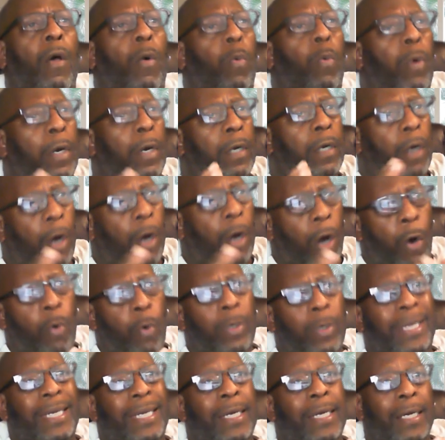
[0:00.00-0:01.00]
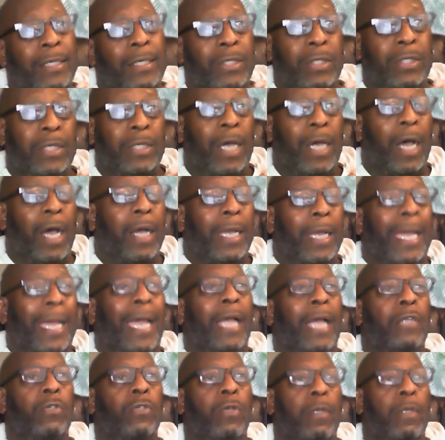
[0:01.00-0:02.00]
What owning a stock
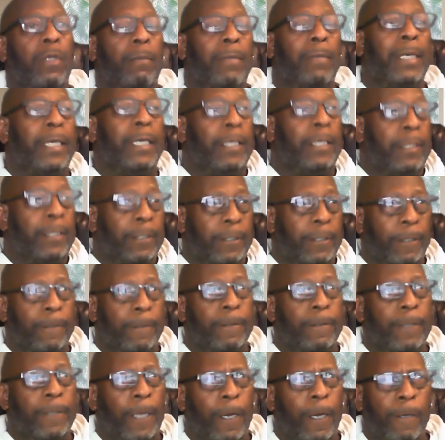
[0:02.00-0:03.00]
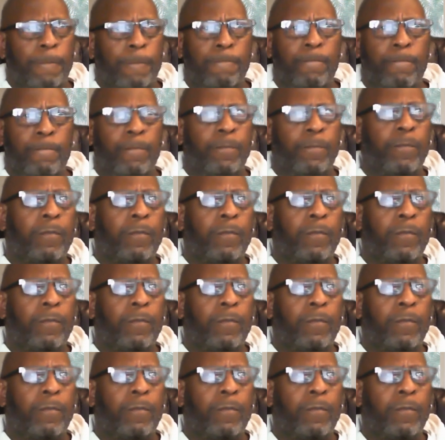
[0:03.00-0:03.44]
actually means. Now,